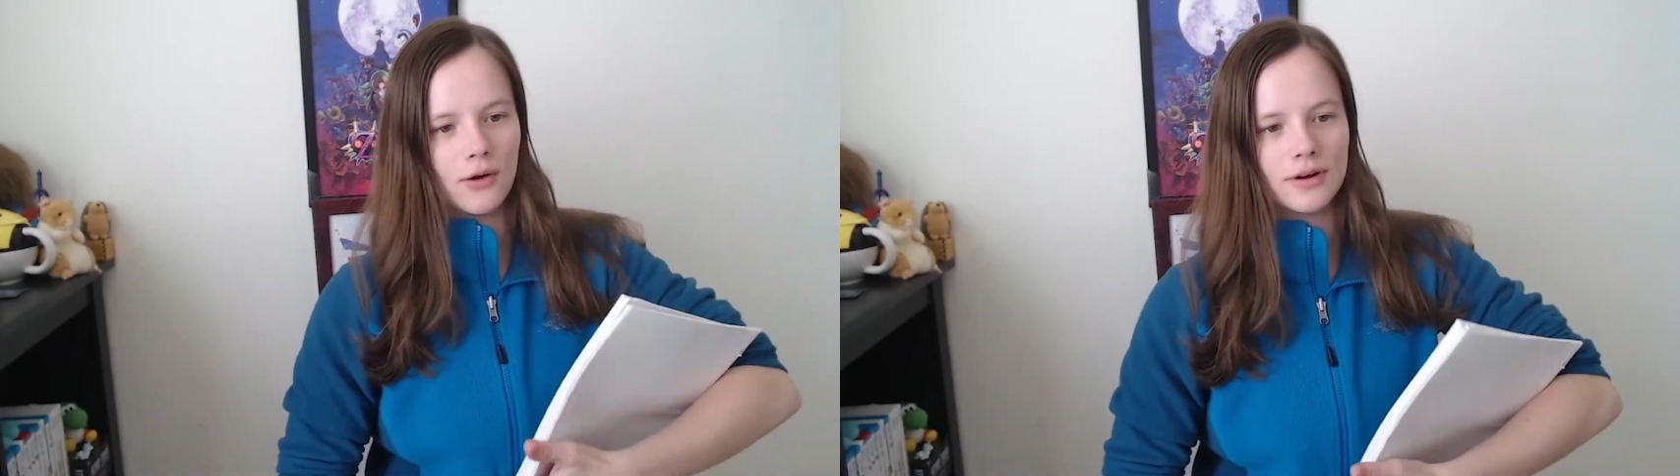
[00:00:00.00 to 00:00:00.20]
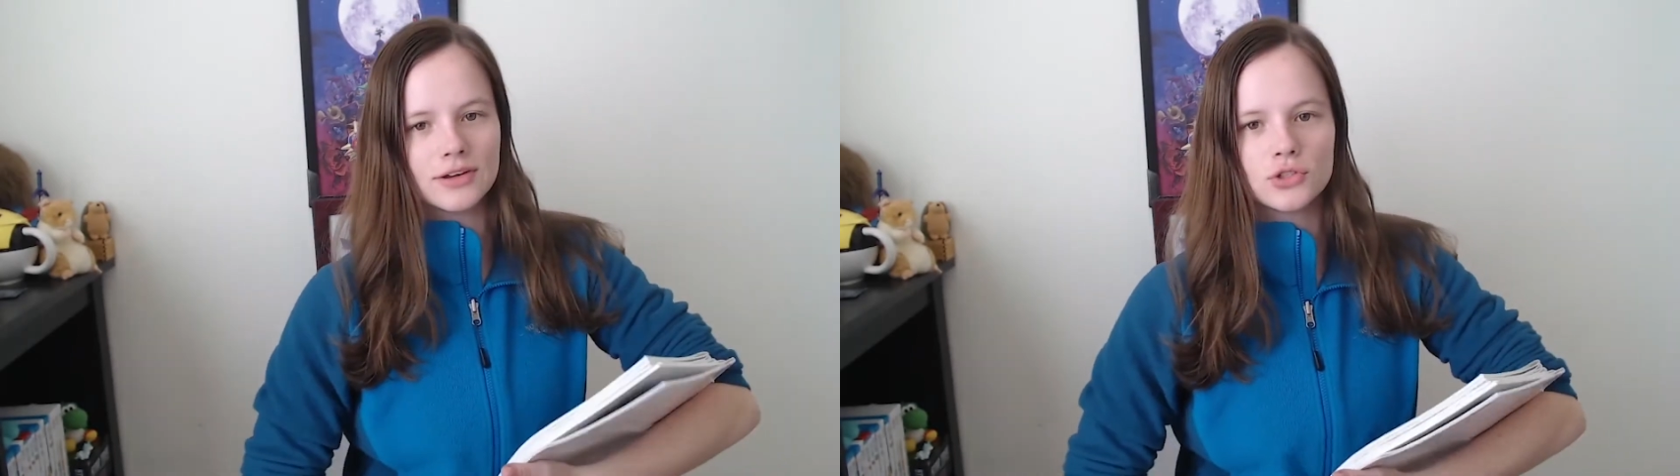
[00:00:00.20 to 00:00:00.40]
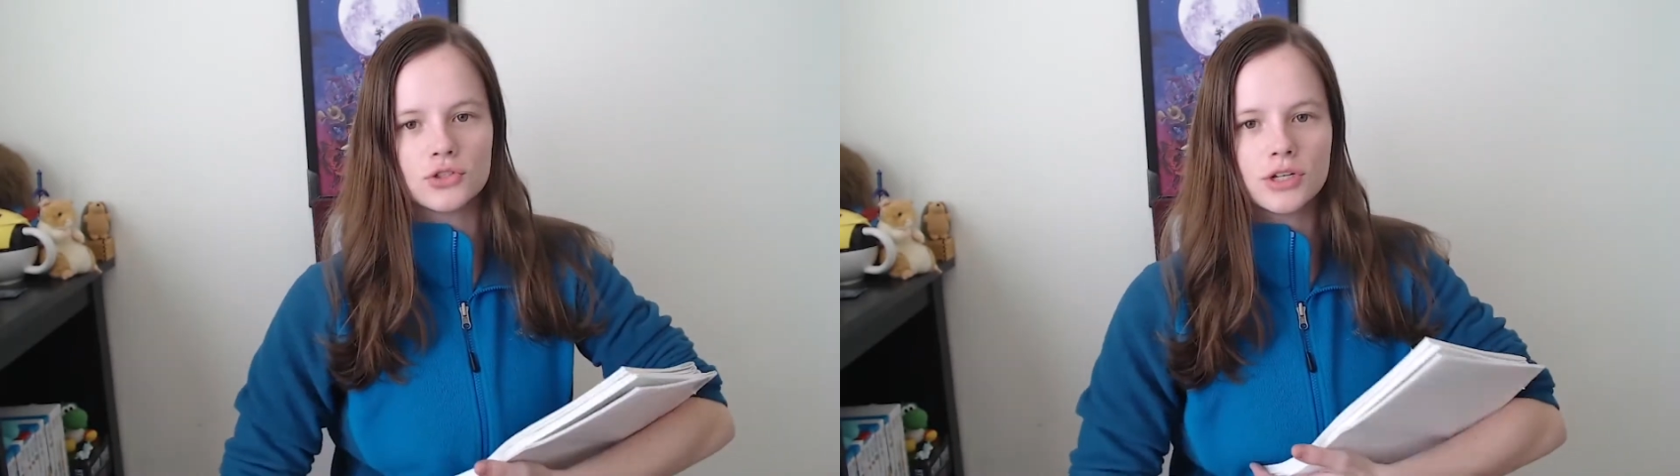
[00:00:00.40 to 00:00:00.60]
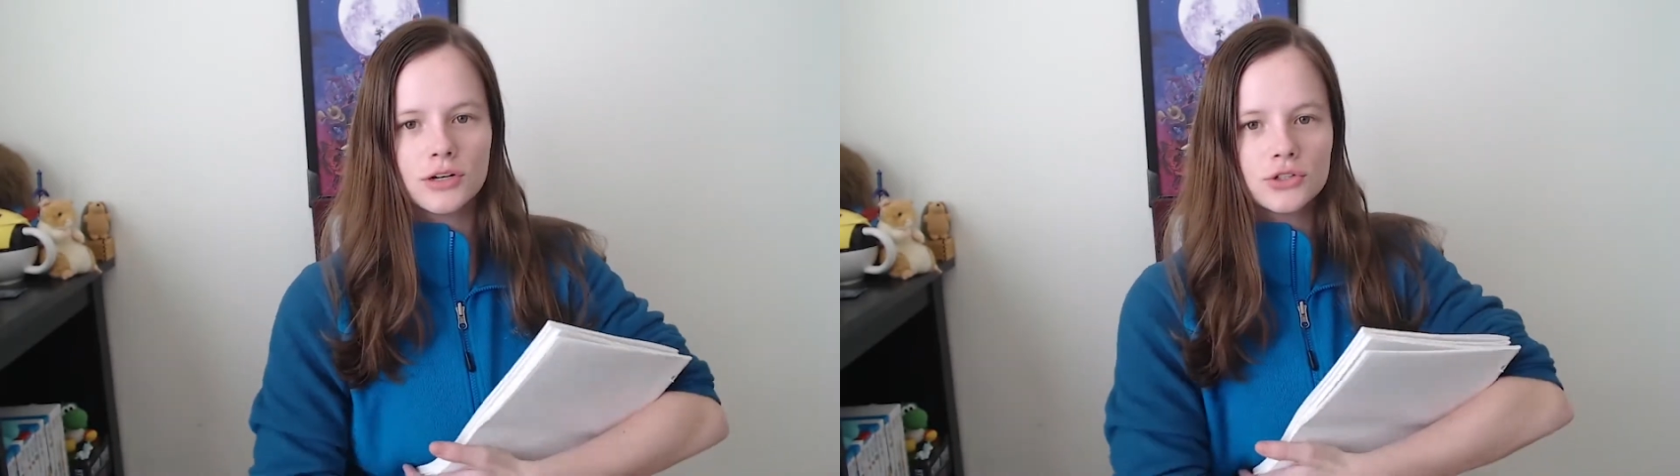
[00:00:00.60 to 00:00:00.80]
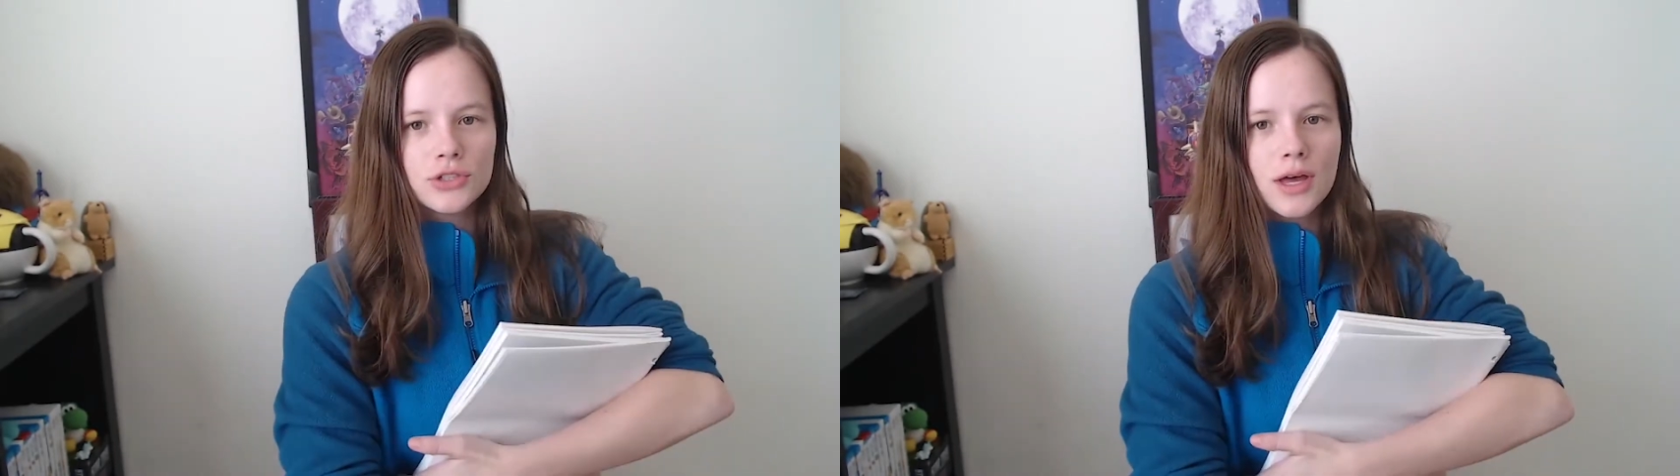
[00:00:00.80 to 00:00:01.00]
and I should
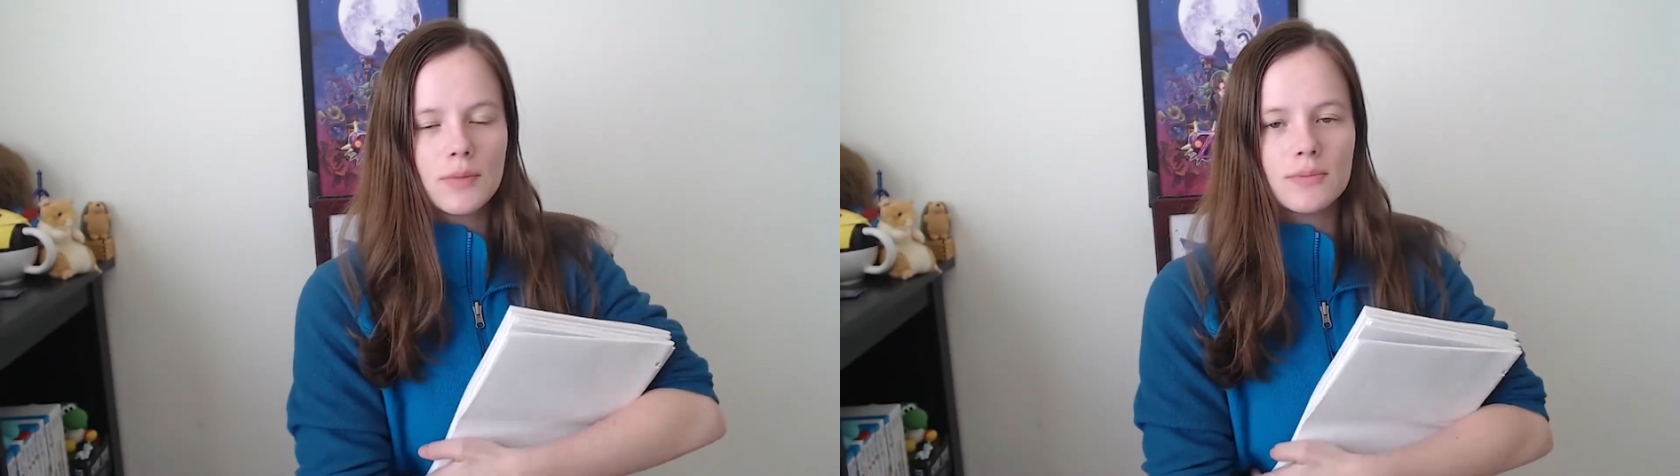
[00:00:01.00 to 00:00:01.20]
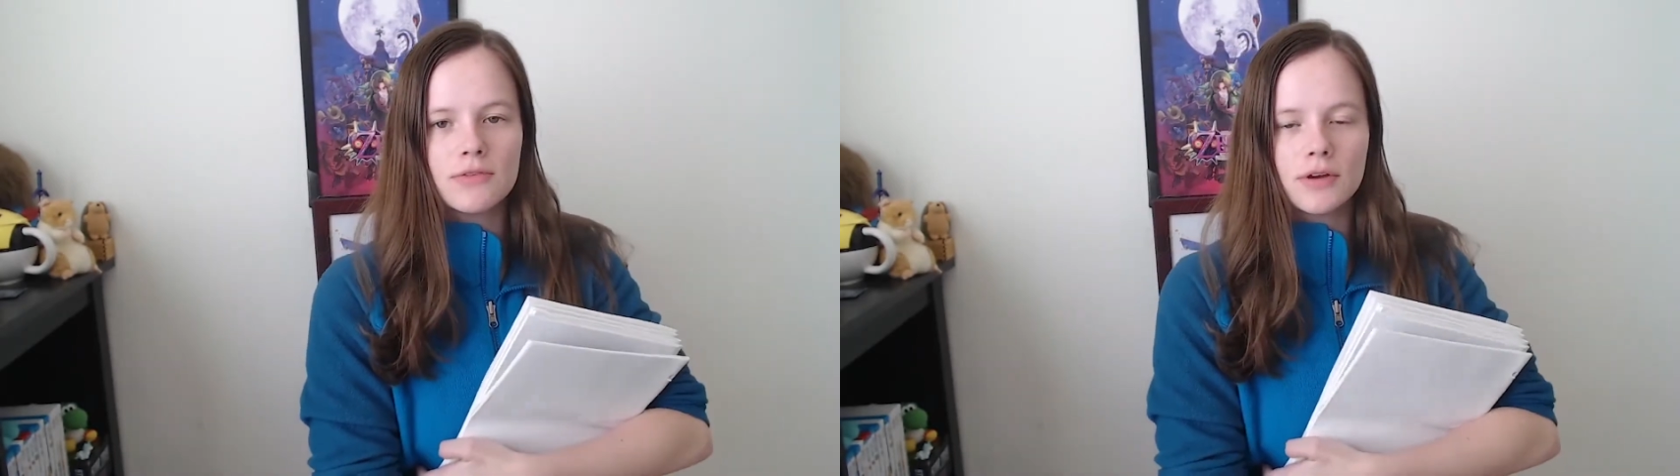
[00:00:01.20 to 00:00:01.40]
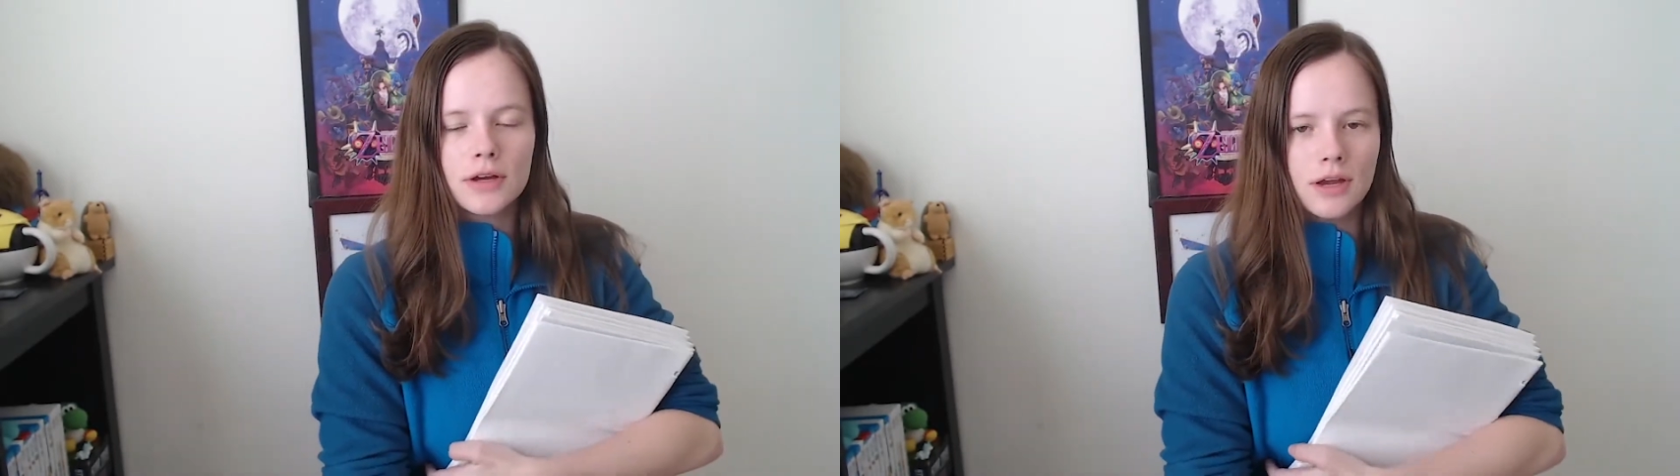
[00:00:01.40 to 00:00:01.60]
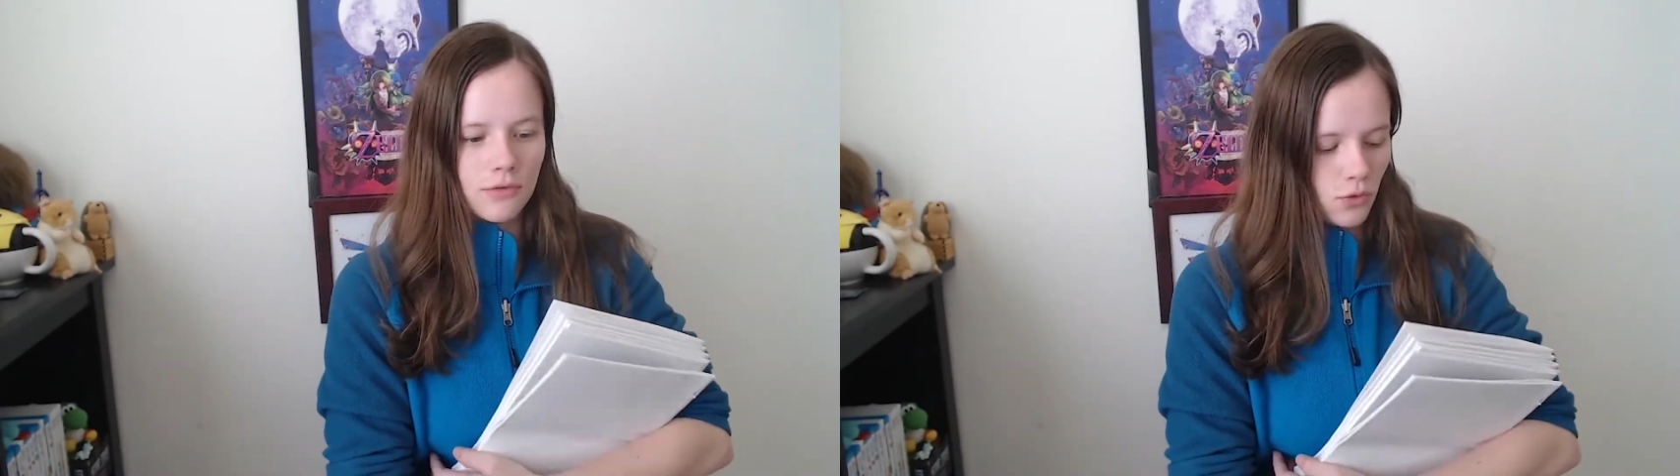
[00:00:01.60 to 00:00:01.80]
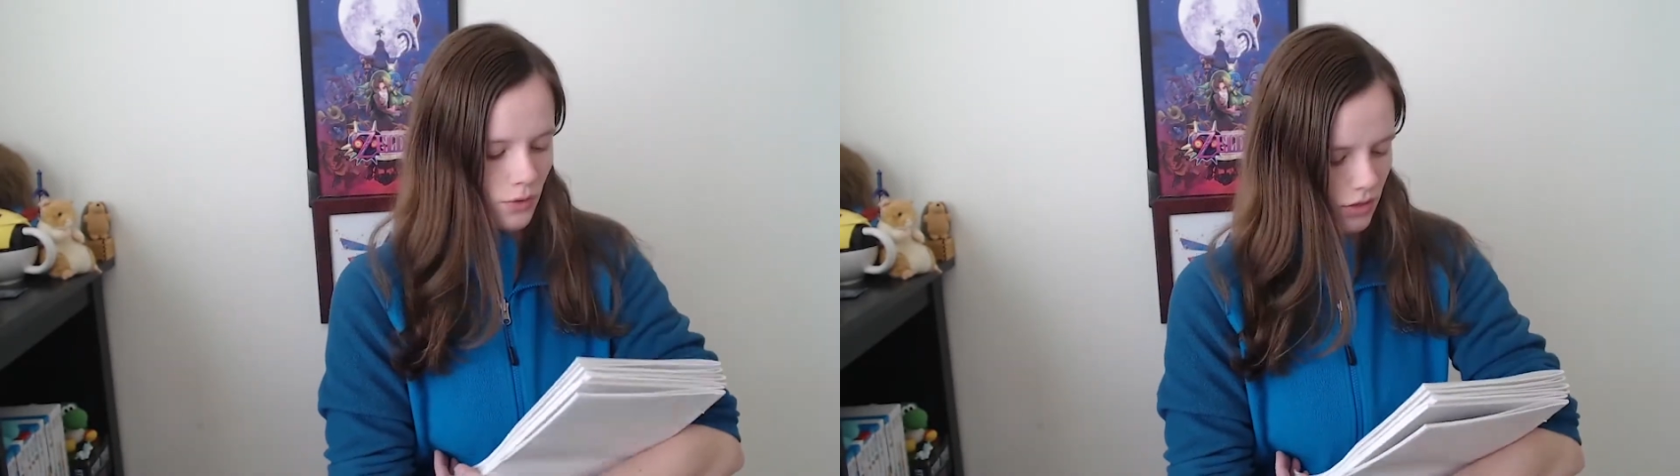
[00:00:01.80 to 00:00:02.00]
cherish them and be very careful with